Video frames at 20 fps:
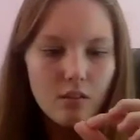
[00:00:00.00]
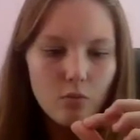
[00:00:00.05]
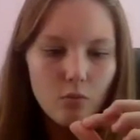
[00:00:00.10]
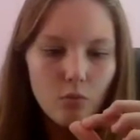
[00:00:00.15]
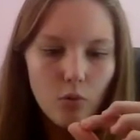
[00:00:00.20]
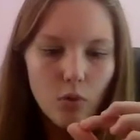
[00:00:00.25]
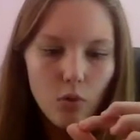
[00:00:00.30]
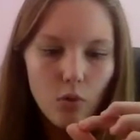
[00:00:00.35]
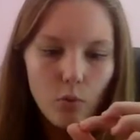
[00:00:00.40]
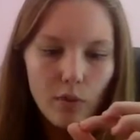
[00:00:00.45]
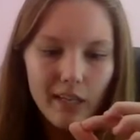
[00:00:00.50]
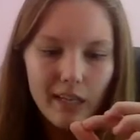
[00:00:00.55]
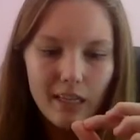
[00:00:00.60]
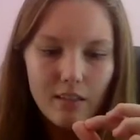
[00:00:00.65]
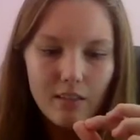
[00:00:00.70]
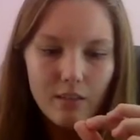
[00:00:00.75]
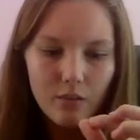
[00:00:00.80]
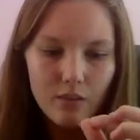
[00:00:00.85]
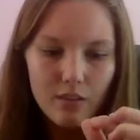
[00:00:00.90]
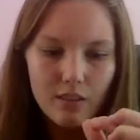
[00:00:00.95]
it doesn't roll
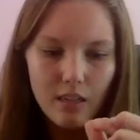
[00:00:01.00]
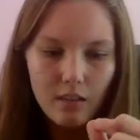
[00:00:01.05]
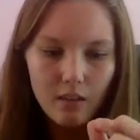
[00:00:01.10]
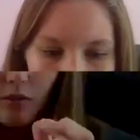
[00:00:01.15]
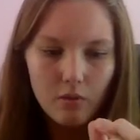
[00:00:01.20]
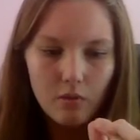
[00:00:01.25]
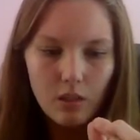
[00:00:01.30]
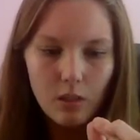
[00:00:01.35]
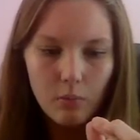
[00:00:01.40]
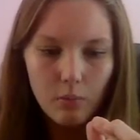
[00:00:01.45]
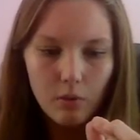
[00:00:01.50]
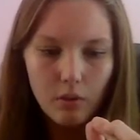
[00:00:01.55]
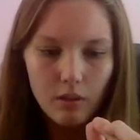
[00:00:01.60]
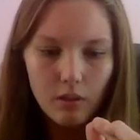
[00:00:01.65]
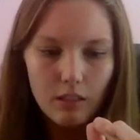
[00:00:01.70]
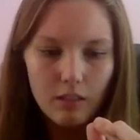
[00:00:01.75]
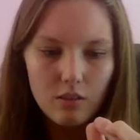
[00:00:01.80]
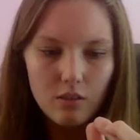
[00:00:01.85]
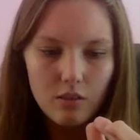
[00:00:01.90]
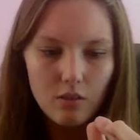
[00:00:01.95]
away. So it's not a
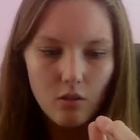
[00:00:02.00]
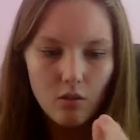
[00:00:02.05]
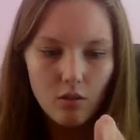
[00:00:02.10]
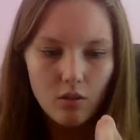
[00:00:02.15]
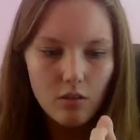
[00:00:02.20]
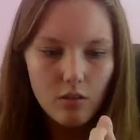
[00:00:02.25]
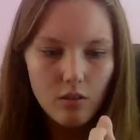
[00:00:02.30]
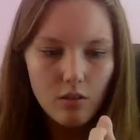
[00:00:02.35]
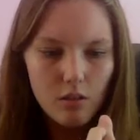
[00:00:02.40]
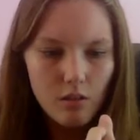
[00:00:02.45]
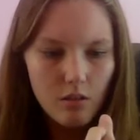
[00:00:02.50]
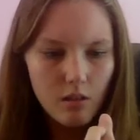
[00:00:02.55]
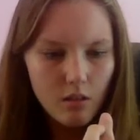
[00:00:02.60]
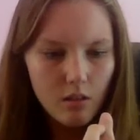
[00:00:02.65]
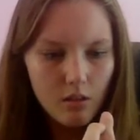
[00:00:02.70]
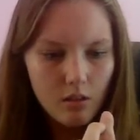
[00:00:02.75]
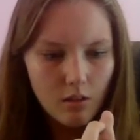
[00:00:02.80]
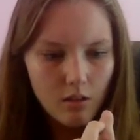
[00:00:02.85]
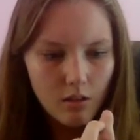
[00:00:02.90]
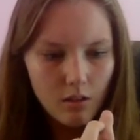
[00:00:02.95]
complete circle.
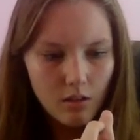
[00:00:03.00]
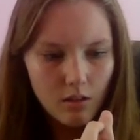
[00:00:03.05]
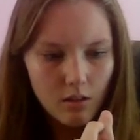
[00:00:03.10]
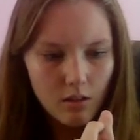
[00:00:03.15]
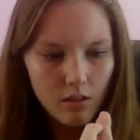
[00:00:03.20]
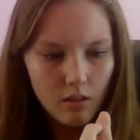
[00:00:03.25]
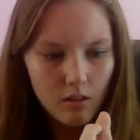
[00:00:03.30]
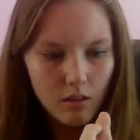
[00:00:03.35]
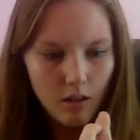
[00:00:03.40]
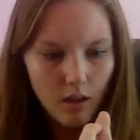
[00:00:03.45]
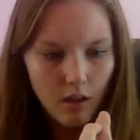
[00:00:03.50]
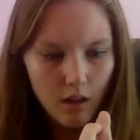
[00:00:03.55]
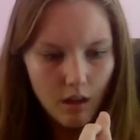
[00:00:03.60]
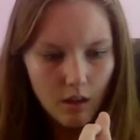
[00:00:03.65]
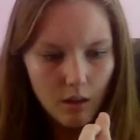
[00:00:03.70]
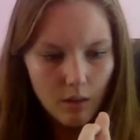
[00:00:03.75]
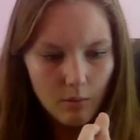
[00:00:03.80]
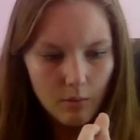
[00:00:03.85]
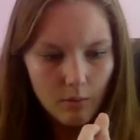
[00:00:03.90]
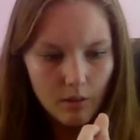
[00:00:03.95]

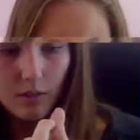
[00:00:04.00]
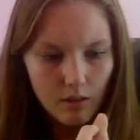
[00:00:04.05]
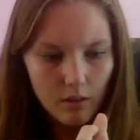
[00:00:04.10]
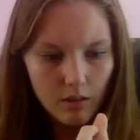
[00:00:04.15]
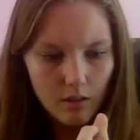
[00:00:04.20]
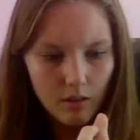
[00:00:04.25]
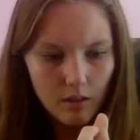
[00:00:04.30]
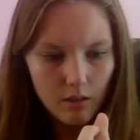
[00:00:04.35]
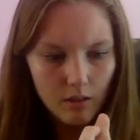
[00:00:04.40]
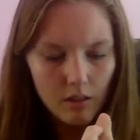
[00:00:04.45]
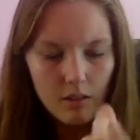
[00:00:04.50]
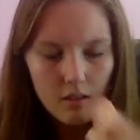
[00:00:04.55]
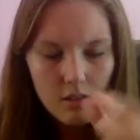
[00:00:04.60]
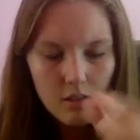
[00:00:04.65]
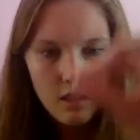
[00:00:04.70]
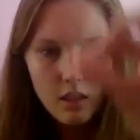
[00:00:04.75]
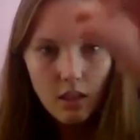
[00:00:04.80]
On this